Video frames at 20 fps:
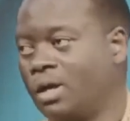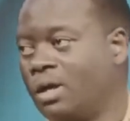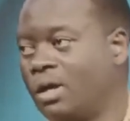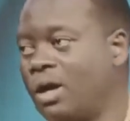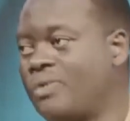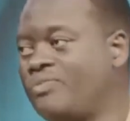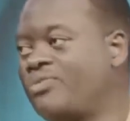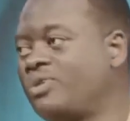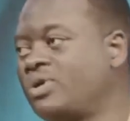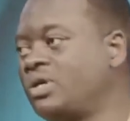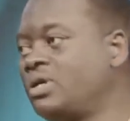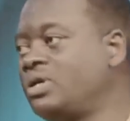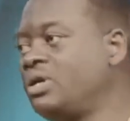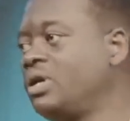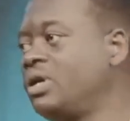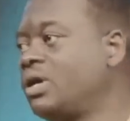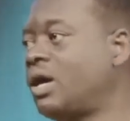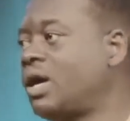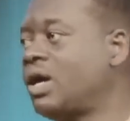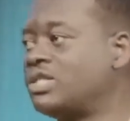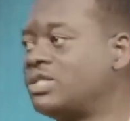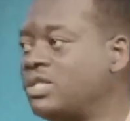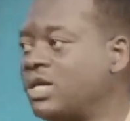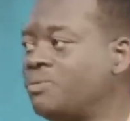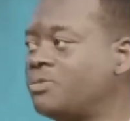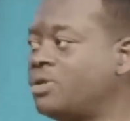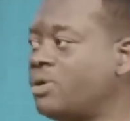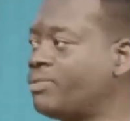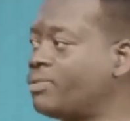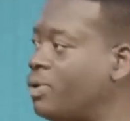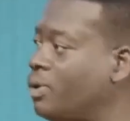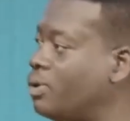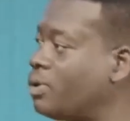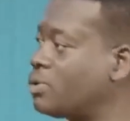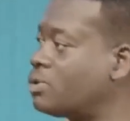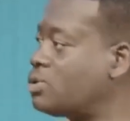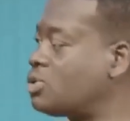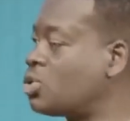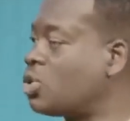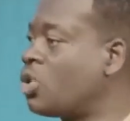Every attempt of
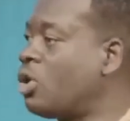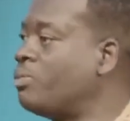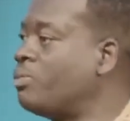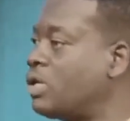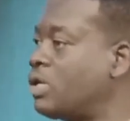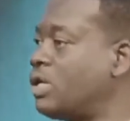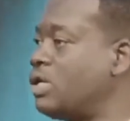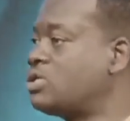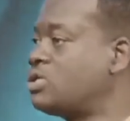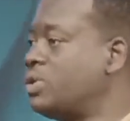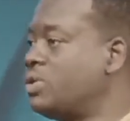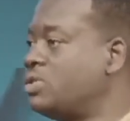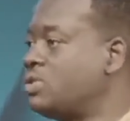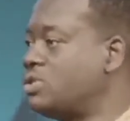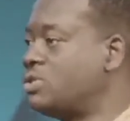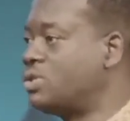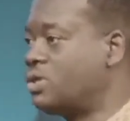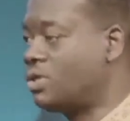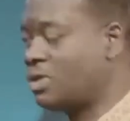God to communicate with